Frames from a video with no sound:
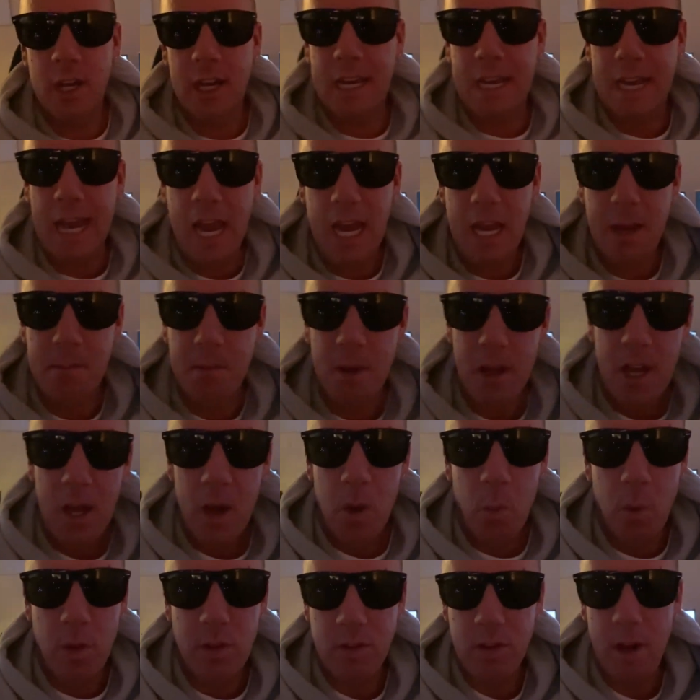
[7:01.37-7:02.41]
at a game,
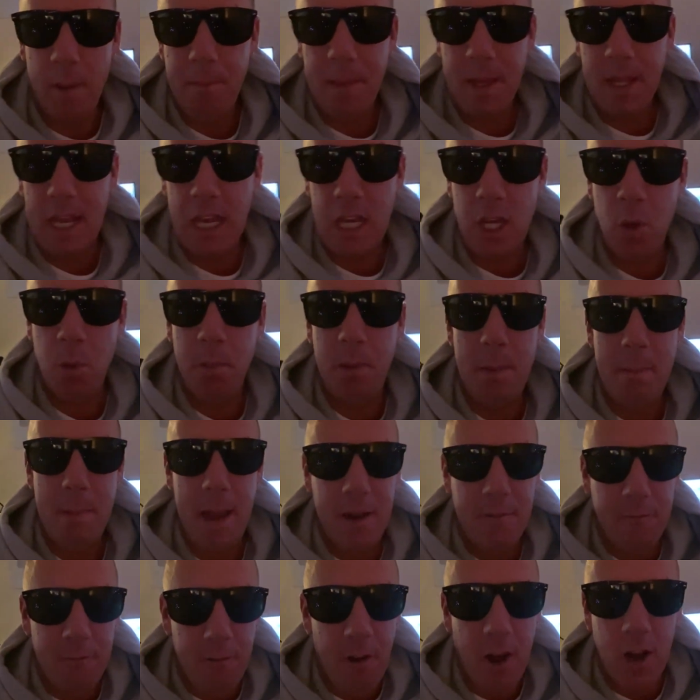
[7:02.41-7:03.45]
was something that you'd be
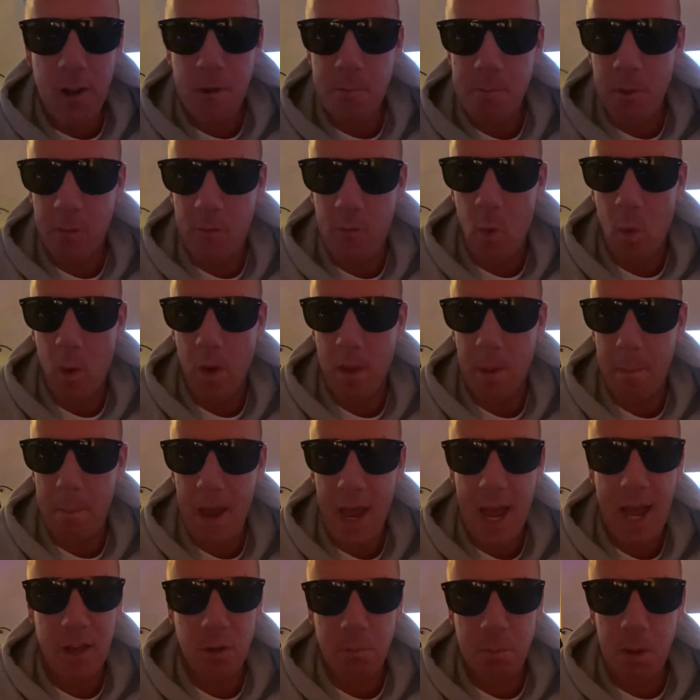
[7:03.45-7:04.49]
made fun of before in the
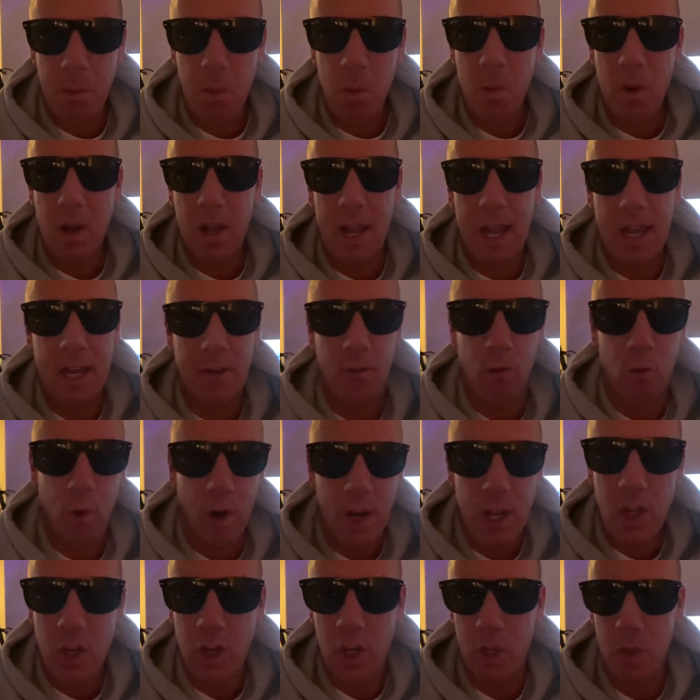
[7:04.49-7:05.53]
past. People would like
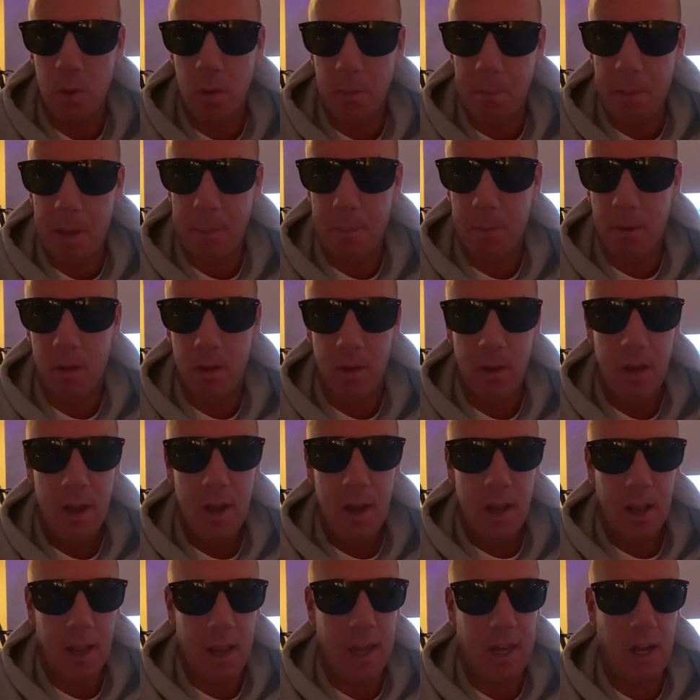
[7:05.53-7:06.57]
ridicule people,
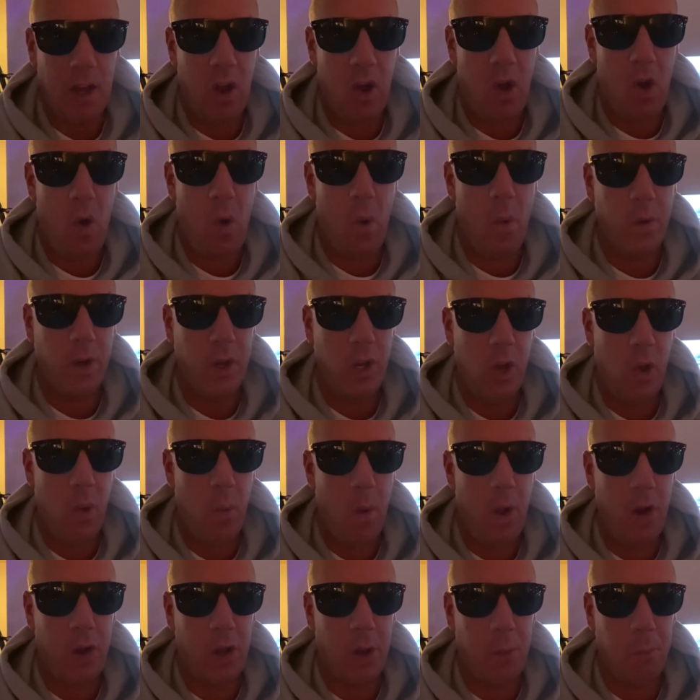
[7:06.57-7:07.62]
like, oh, you know
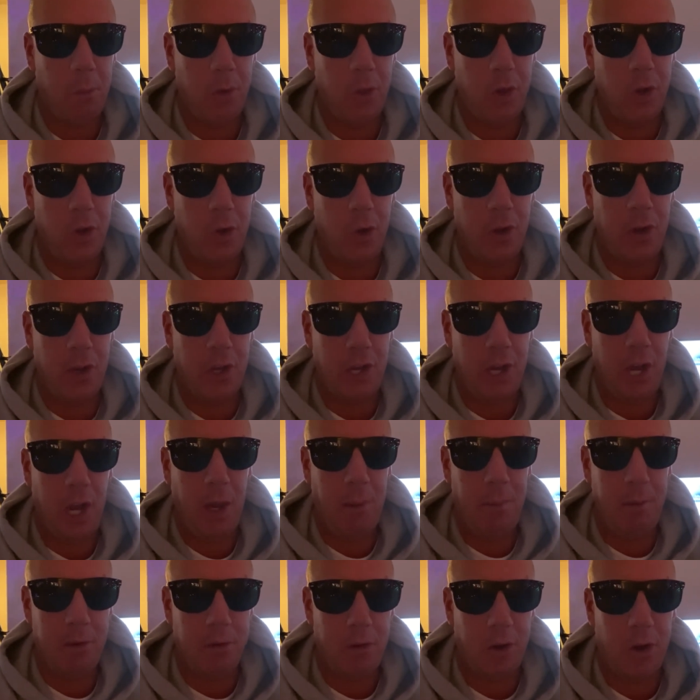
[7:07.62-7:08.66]
what? I'm really good at
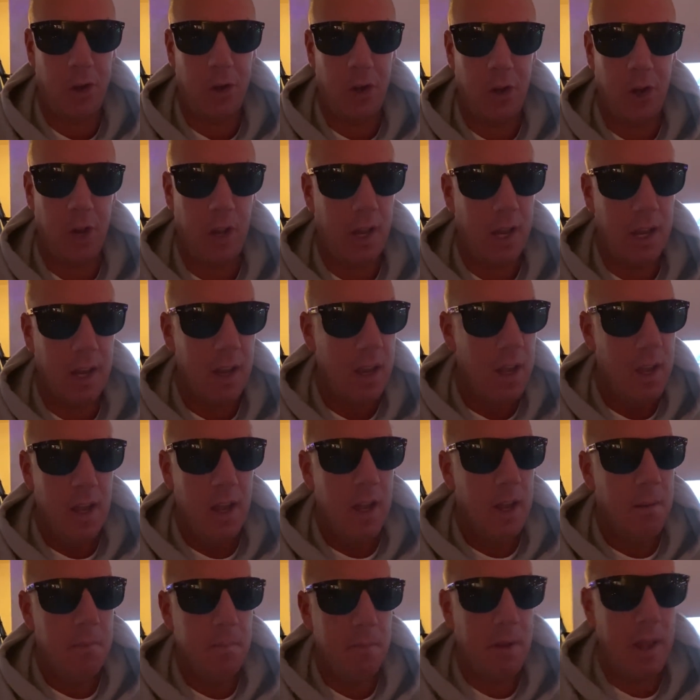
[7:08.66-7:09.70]
gaming.
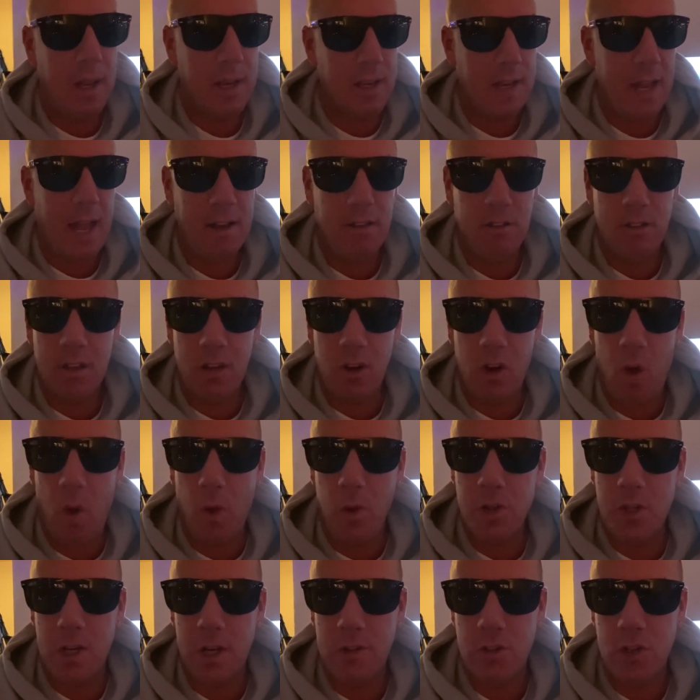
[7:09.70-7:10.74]
Like that's the
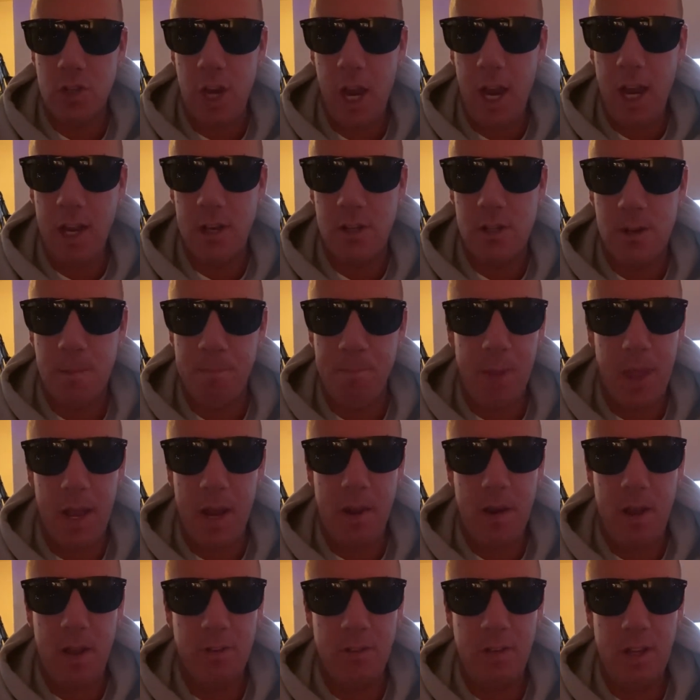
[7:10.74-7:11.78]
culture has changed, and
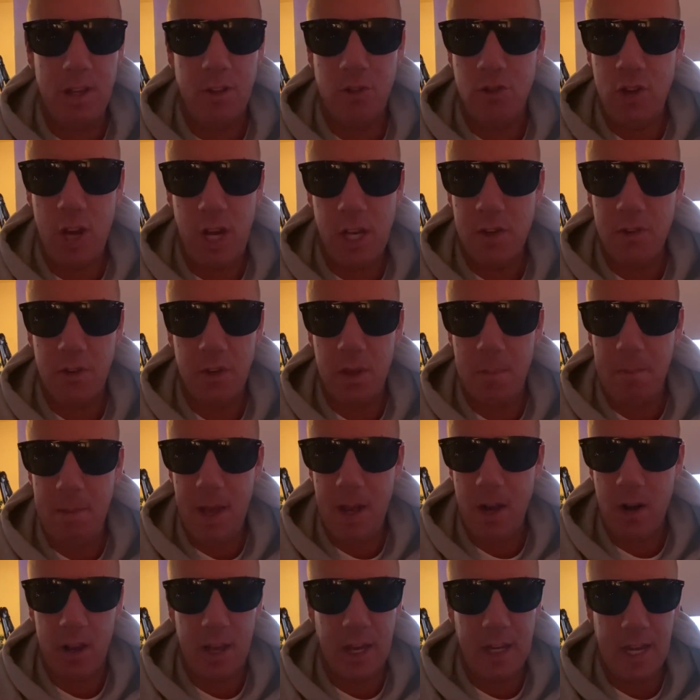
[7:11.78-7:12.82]
I'm not saying it's changed for the
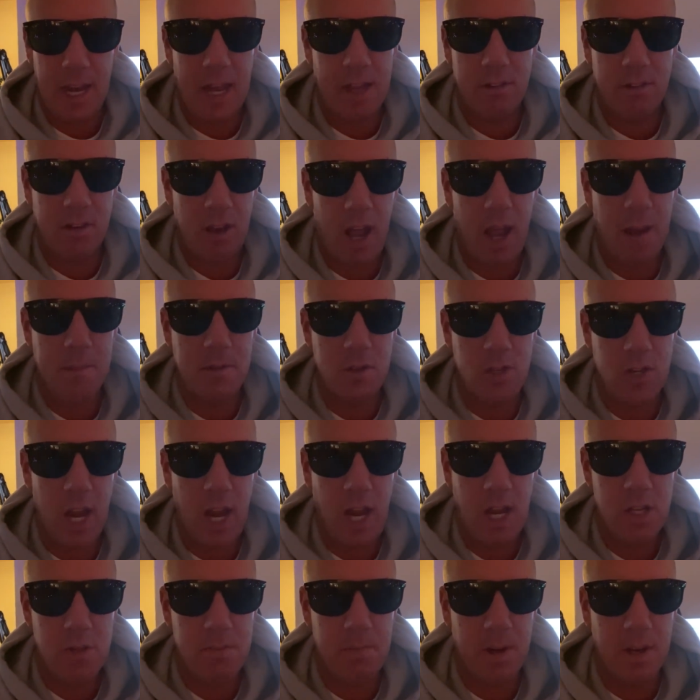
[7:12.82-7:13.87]
better. Like, yes, times
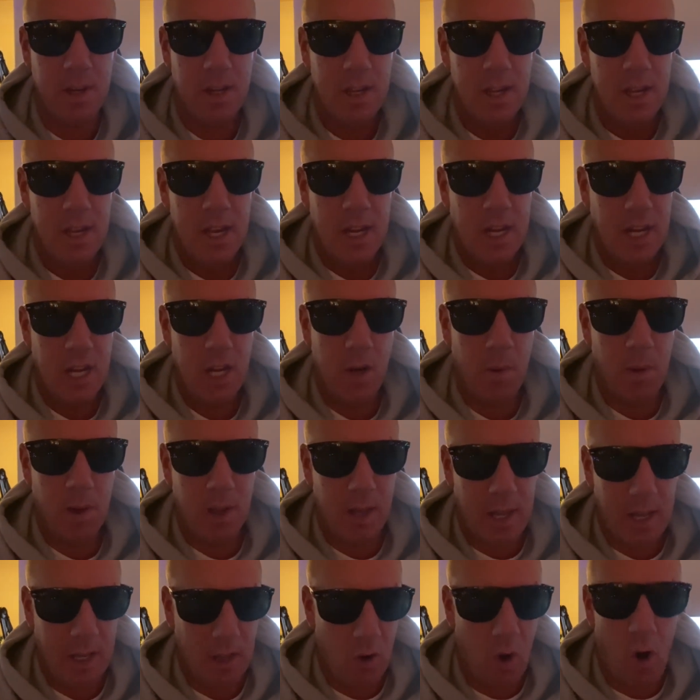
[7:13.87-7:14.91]
change, but you know
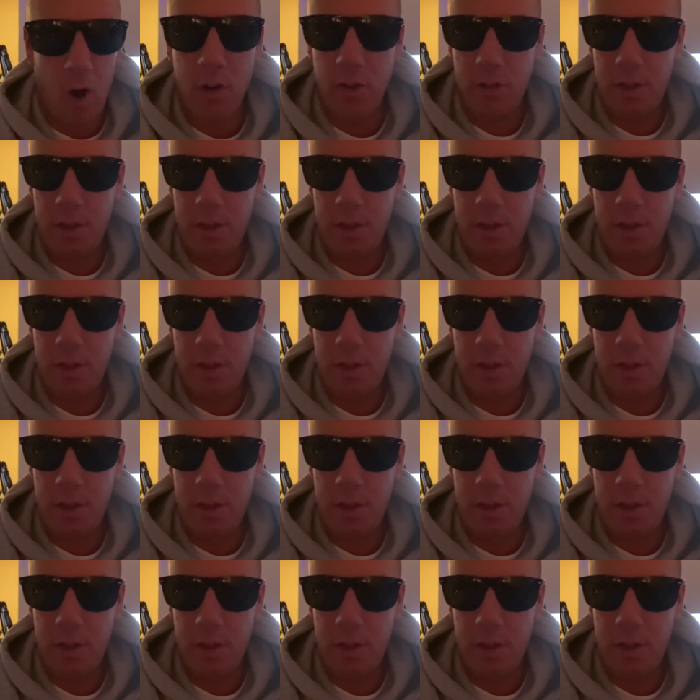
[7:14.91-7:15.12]
what? Like there are